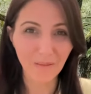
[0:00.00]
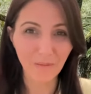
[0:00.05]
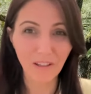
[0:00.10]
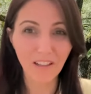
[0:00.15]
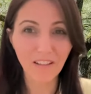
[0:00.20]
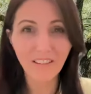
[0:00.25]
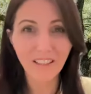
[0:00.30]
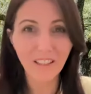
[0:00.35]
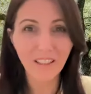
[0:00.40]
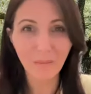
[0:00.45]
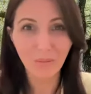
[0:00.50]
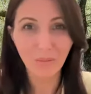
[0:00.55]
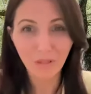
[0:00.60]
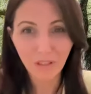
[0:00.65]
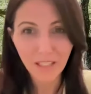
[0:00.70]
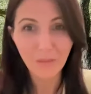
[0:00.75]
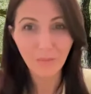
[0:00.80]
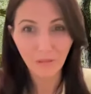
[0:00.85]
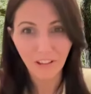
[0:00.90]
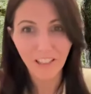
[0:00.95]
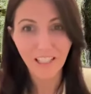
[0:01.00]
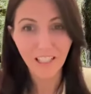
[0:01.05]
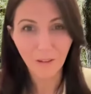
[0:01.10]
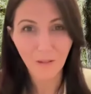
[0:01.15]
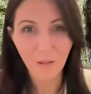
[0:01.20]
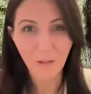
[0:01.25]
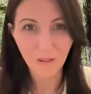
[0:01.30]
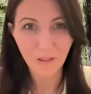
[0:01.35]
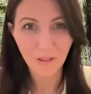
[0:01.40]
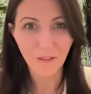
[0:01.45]
we're in the
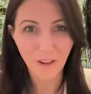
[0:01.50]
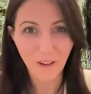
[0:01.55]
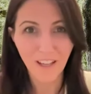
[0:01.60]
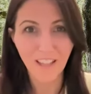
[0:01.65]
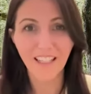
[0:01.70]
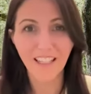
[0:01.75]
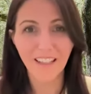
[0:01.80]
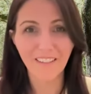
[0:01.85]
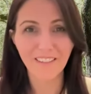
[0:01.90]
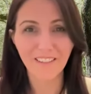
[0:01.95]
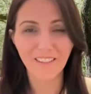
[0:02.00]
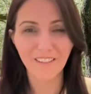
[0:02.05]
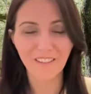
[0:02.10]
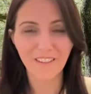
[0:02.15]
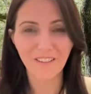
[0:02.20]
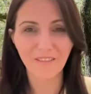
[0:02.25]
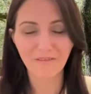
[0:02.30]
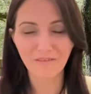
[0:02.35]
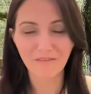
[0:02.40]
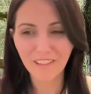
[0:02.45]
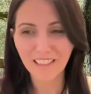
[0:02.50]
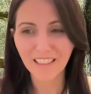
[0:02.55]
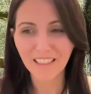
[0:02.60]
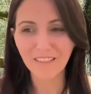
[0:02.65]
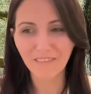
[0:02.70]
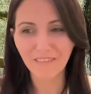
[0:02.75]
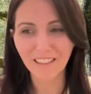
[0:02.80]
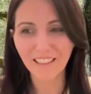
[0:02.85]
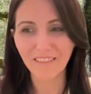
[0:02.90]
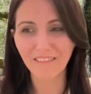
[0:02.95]
pre-launch right now. So it's a really,
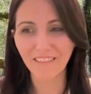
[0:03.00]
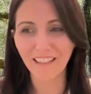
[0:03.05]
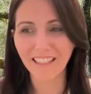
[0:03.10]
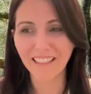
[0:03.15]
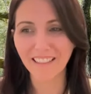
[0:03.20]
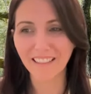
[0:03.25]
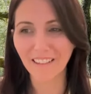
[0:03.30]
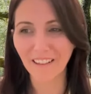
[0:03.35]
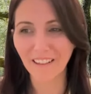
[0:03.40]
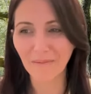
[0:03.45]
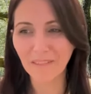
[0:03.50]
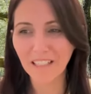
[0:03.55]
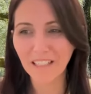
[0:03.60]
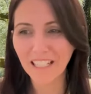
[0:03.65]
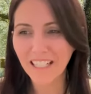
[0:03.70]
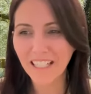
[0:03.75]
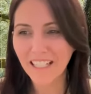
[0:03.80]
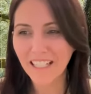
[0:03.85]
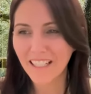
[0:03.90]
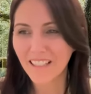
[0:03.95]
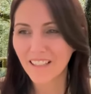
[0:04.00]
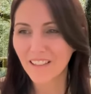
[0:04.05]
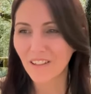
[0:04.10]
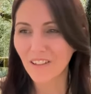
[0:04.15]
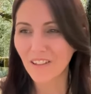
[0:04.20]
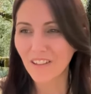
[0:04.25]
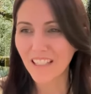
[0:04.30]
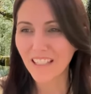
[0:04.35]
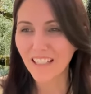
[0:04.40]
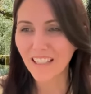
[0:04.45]
really great time. So
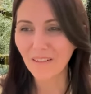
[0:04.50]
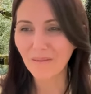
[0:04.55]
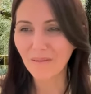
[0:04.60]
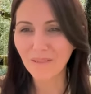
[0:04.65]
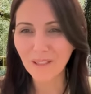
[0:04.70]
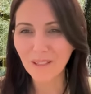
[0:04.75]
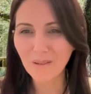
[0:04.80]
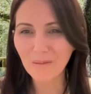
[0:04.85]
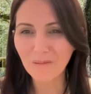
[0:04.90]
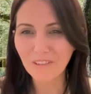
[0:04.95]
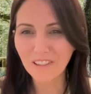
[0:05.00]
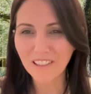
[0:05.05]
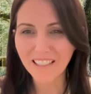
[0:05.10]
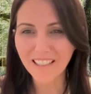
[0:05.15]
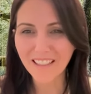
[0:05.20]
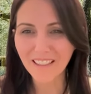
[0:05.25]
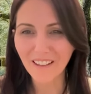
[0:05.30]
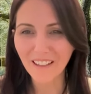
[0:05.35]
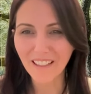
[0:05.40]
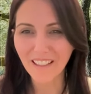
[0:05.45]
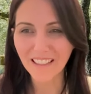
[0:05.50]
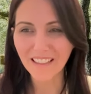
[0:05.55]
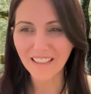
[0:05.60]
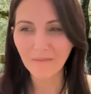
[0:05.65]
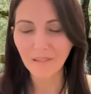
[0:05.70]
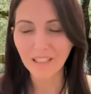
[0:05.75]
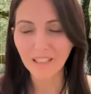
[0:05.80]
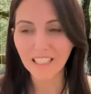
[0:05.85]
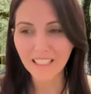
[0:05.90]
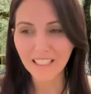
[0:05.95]
yeah, I'm super excited.
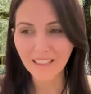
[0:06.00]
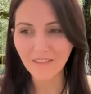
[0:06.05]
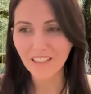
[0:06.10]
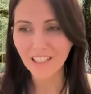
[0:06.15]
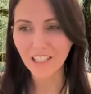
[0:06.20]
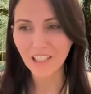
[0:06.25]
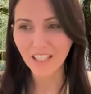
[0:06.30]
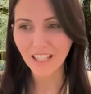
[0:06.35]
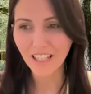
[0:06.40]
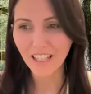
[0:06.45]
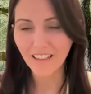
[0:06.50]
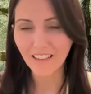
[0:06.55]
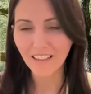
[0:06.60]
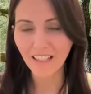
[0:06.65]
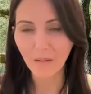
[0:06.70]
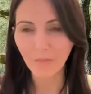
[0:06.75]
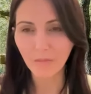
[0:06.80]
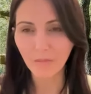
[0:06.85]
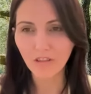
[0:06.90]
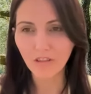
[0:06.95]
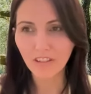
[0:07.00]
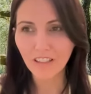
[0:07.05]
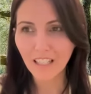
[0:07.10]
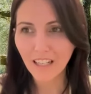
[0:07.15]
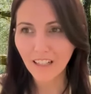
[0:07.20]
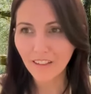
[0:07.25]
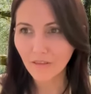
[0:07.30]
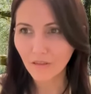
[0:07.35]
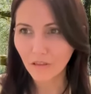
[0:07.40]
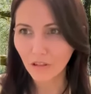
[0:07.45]
Please reach out. You're in
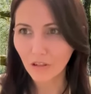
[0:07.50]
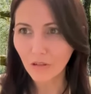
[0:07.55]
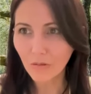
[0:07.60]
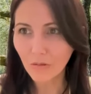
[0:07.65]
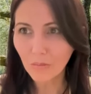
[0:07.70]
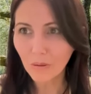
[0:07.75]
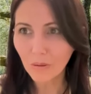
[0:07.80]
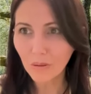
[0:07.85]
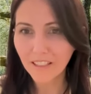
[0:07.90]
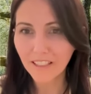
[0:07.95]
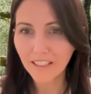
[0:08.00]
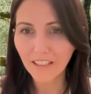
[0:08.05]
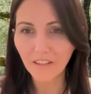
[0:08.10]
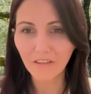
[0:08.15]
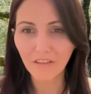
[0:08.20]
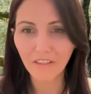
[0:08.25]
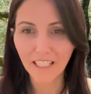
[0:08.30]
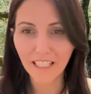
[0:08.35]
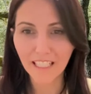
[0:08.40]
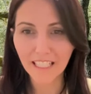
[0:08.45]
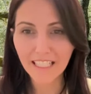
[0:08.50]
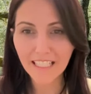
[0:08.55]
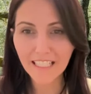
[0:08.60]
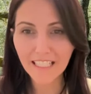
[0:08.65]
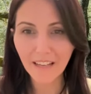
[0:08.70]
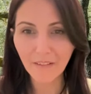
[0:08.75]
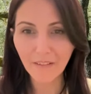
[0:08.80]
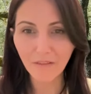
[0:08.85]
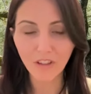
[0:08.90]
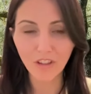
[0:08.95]
our group already.
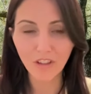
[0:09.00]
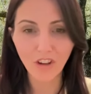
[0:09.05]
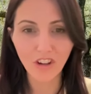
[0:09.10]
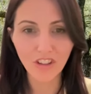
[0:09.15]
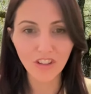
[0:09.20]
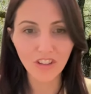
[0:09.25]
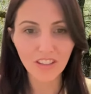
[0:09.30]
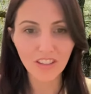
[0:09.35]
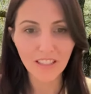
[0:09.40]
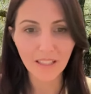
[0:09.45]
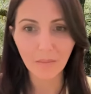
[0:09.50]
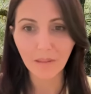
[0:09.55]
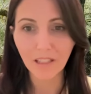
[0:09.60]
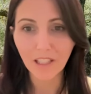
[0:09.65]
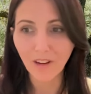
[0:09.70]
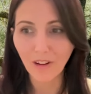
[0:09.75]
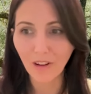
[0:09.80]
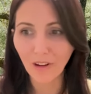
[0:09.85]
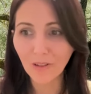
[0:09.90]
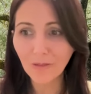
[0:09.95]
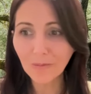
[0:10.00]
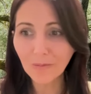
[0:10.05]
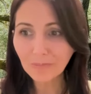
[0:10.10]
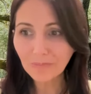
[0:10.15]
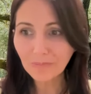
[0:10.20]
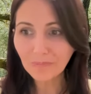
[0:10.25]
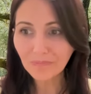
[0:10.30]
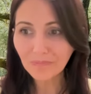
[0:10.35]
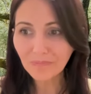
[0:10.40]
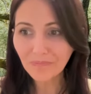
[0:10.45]
If you're not, let me know.
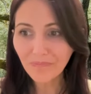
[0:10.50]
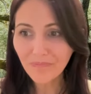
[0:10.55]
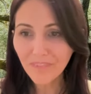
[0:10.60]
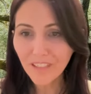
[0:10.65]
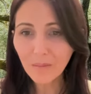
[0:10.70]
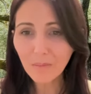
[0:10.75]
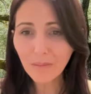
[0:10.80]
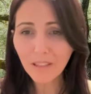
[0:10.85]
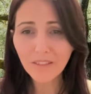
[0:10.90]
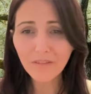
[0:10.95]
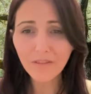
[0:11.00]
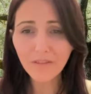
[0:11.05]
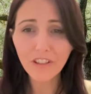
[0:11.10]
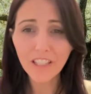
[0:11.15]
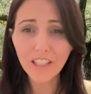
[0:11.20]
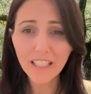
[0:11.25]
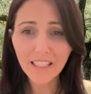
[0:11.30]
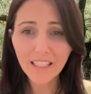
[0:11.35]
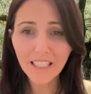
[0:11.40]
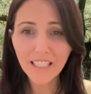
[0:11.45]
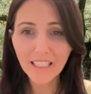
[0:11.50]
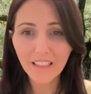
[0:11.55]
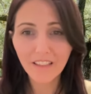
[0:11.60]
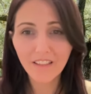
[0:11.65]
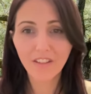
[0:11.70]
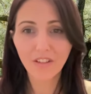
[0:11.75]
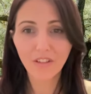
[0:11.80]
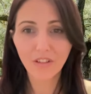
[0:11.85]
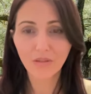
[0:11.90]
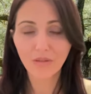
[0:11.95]
But if you're in the Inner
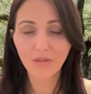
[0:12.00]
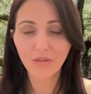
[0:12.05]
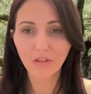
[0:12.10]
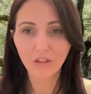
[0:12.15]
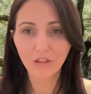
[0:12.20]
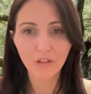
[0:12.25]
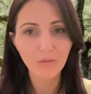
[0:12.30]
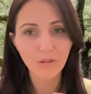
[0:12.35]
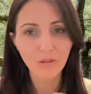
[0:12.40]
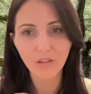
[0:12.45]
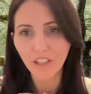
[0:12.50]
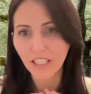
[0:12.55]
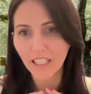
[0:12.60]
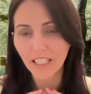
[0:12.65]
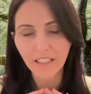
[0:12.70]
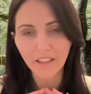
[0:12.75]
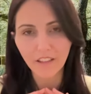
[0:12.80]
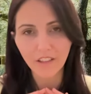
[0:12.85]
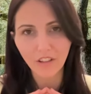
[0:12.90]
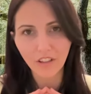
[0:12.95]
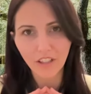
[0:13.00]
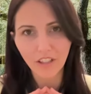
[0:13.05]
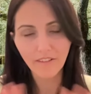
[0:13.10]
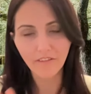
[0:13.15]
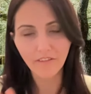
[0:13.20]
Circle group, you're going to get to know